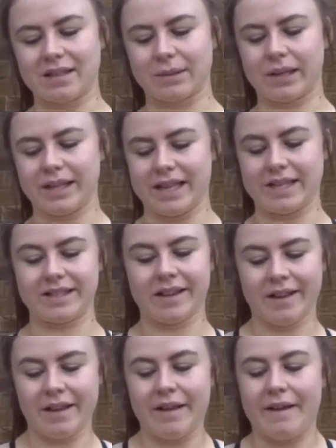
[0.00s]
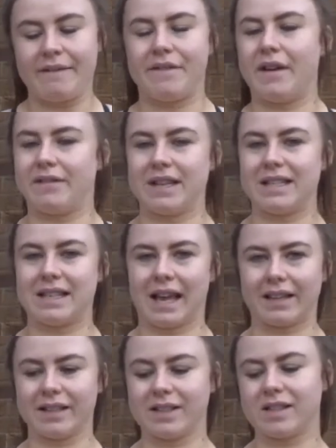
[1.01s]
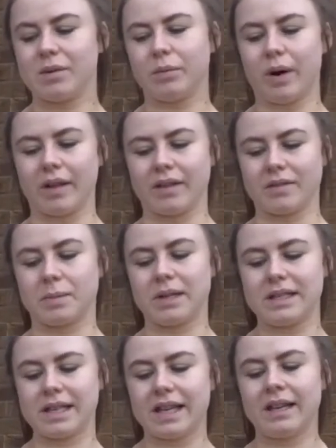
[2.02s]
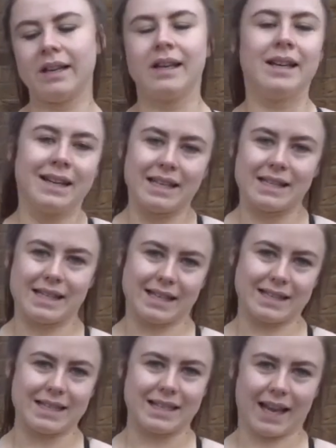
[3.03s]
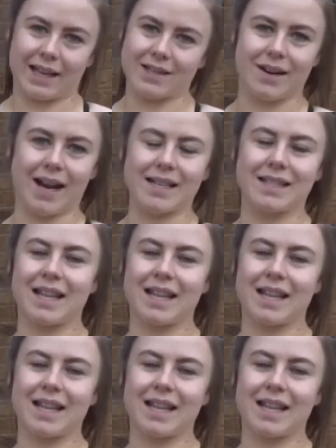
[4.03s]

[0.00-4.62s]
one is 15 seconds worth of sprinting, 60 seconds rest.